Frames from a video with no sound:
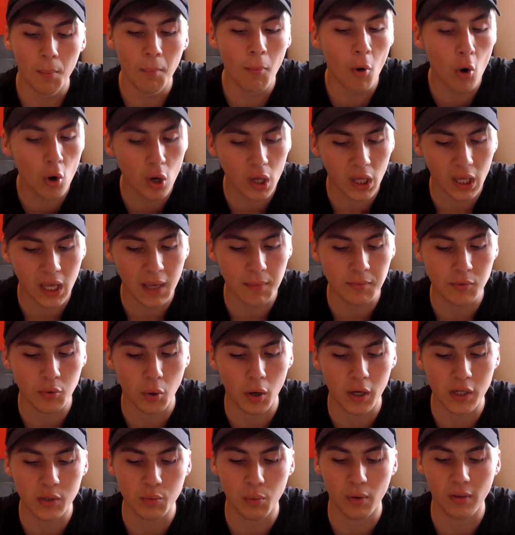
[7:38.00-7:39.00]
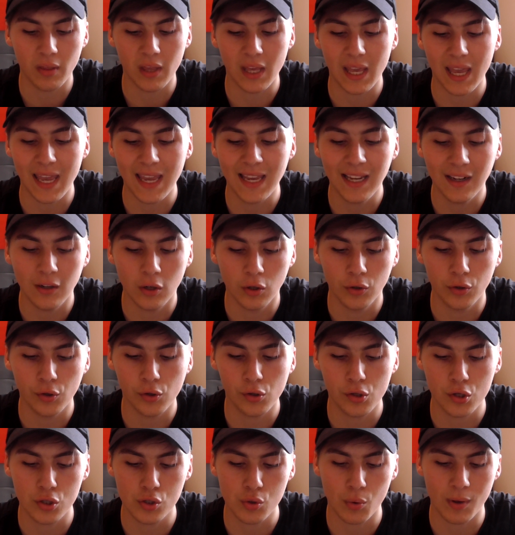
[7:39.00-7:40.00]
Morgan Gibbs-White is with the England
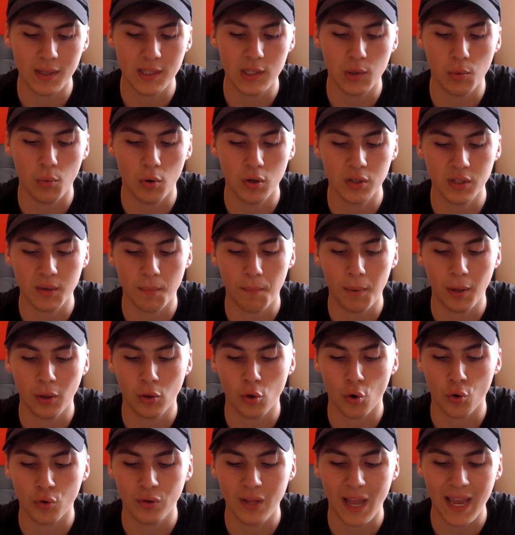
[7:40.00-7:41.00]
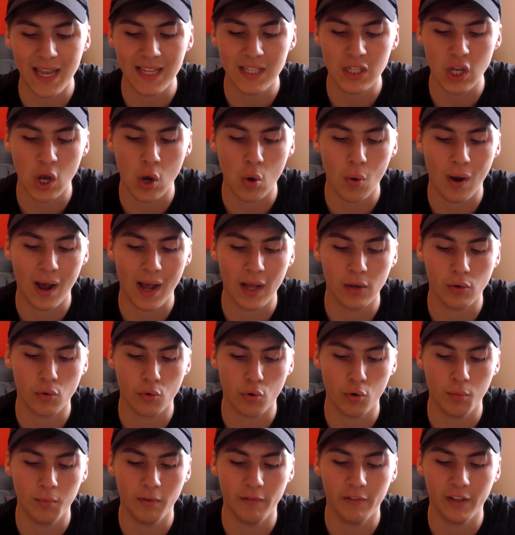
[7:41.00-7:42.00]
under-21s, and Pedro Neto and
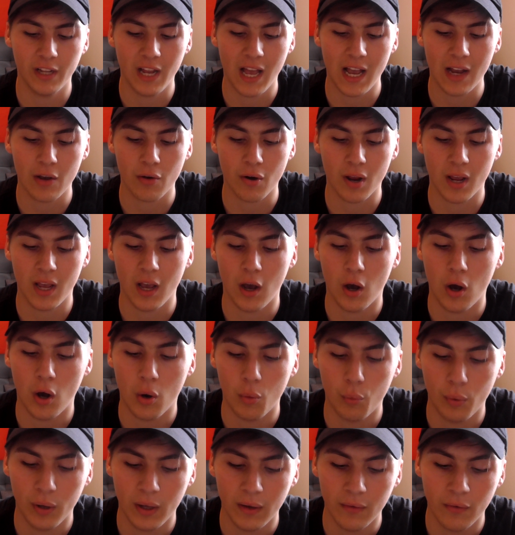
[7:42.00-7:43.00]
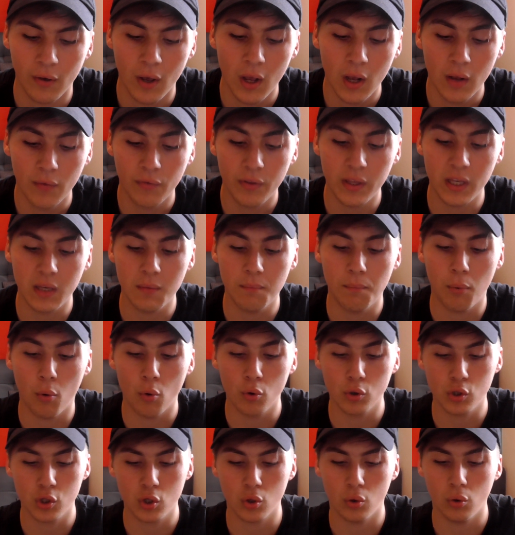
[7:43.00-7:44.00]
Ruben Vinagre are with the
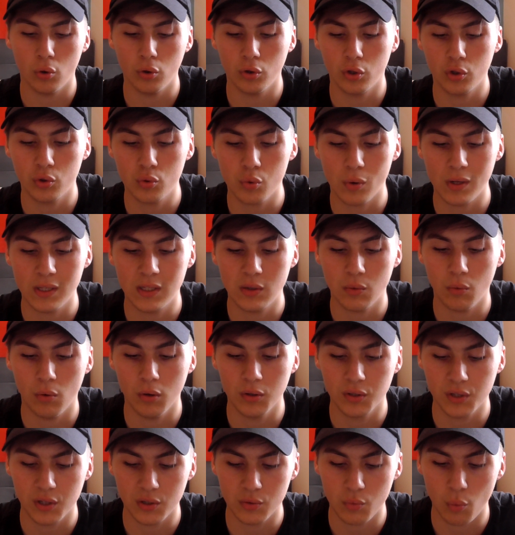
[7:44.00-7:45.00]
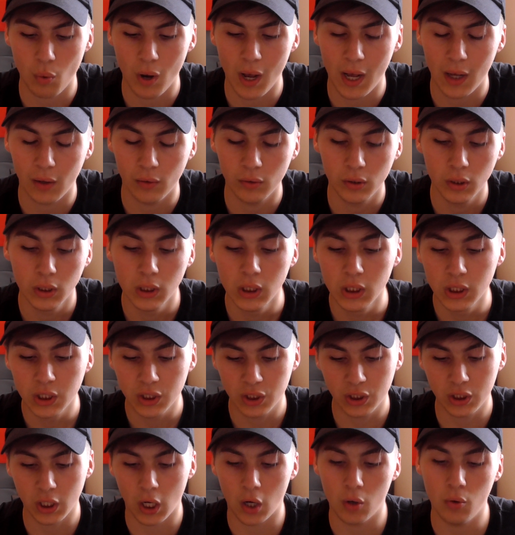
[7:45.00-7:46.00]
Portugal under-21s as well.
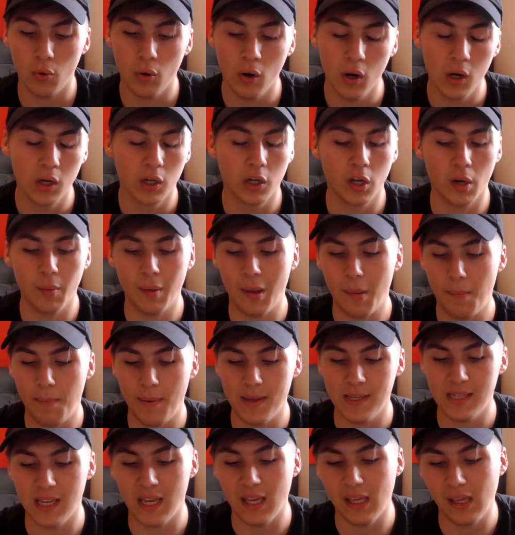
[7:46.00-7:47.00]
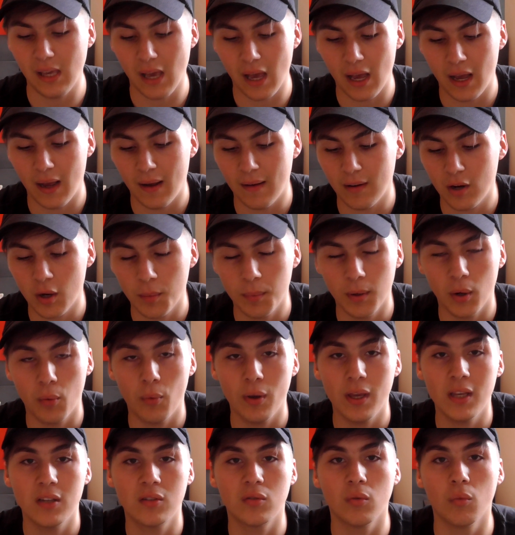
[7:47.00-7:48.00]
So, going to be a busy couple of
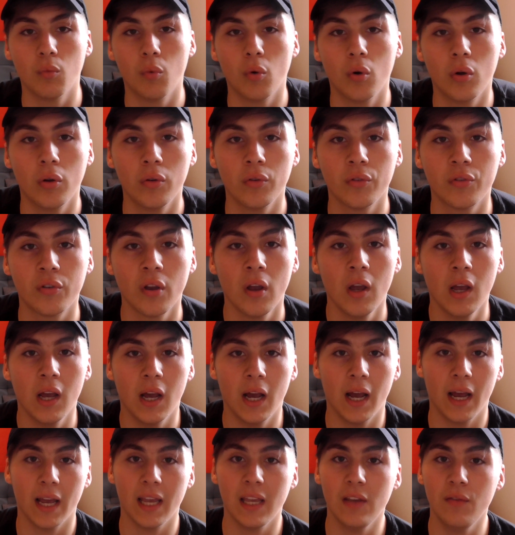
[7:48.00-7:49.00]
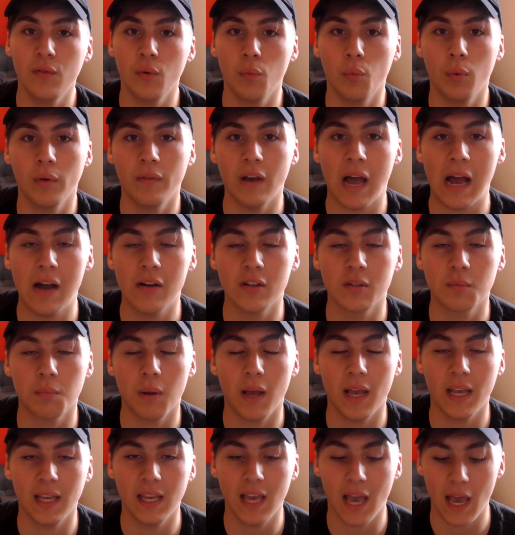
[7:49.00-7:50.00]
weeks for Wolves, even without us
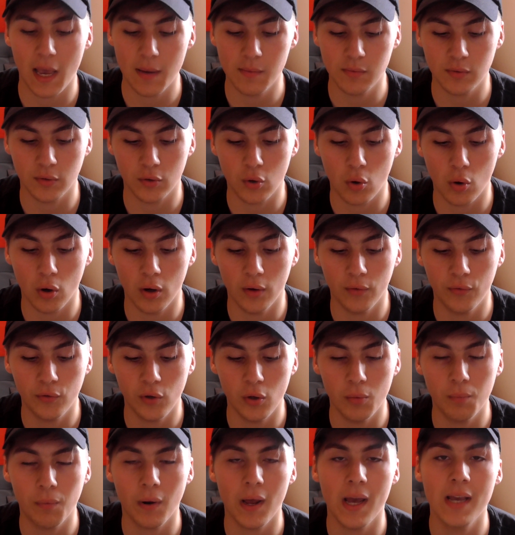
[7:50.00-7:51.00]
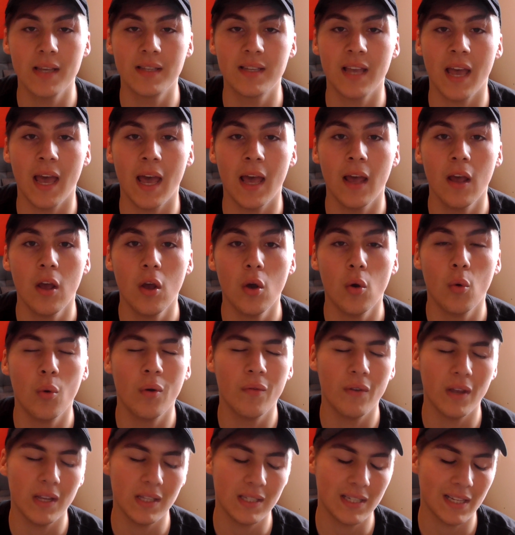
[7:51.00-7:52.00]
playing games with quite a few players there
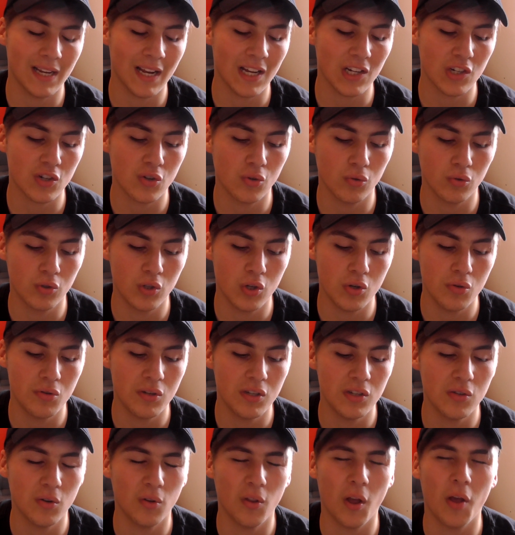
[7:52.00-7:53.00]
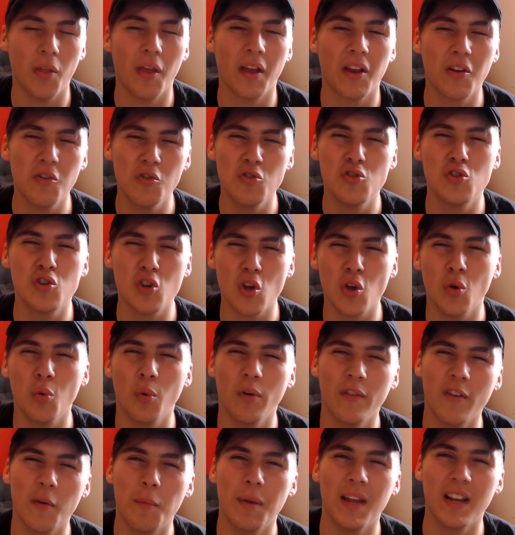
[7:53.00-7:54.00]
with international duties, although they could do
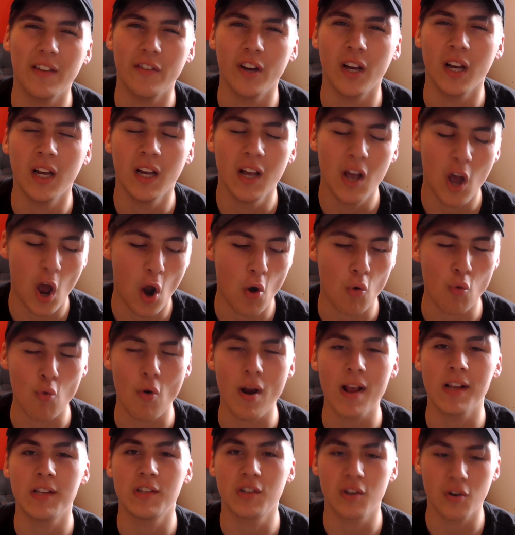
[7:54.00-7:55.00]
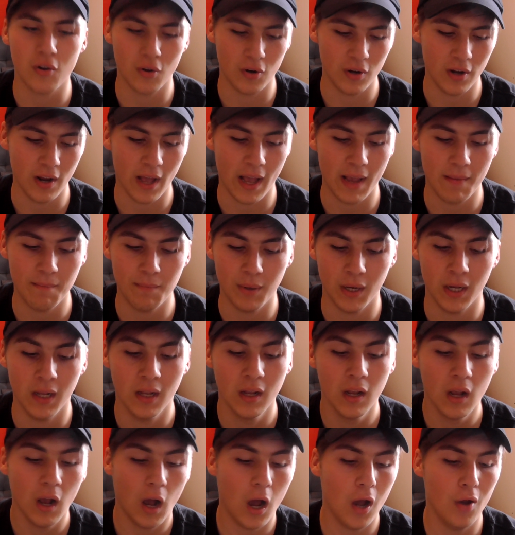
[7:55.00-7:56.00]
with a bit of a rest, couldn't they?
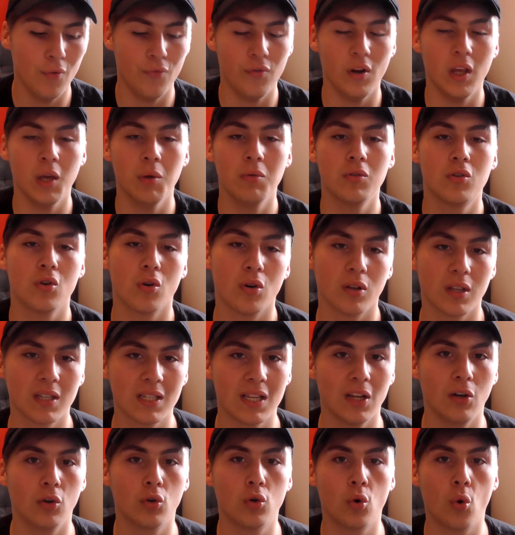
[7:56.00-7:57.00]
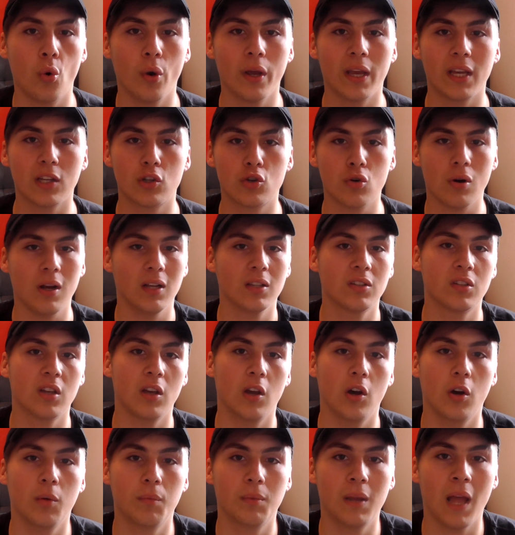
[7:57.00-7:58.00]
But hopefully you enjoyed this little quick
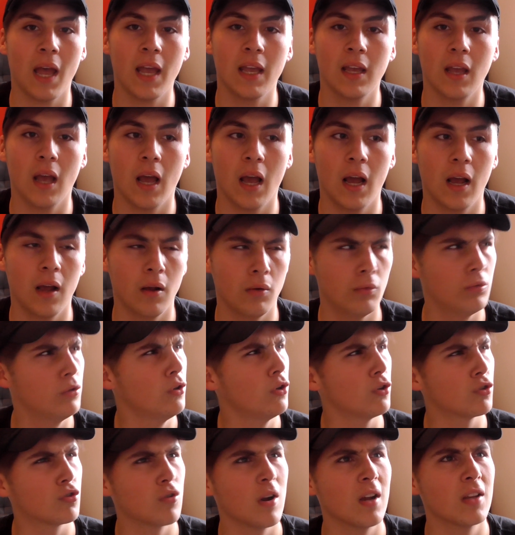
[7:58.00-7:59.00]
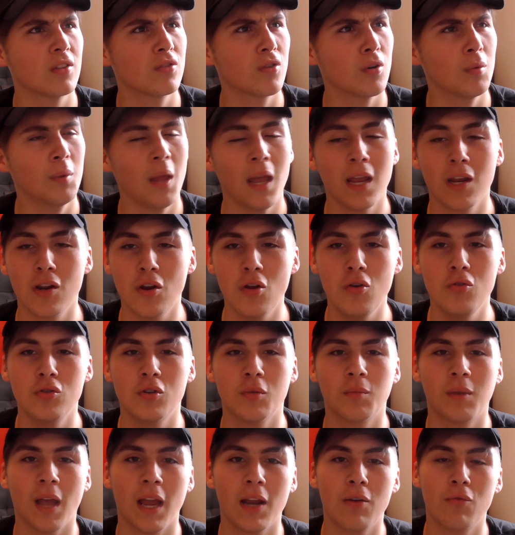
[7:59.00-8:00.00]
transfer update, not transfer update, news
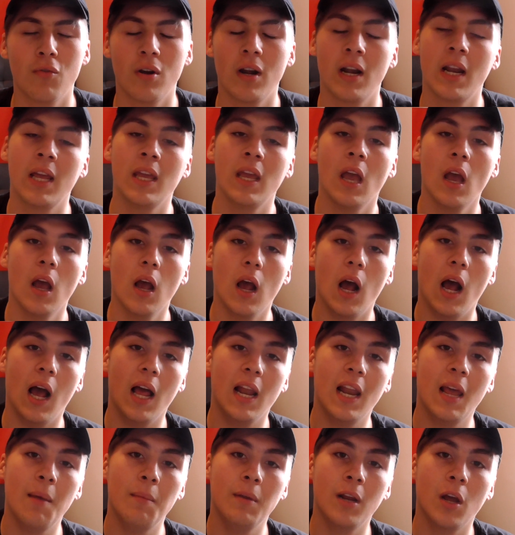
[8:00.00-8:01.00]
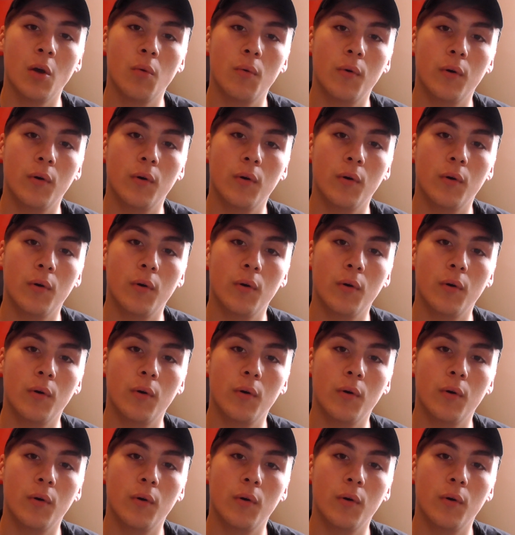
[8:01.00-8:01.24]
update really. Let me know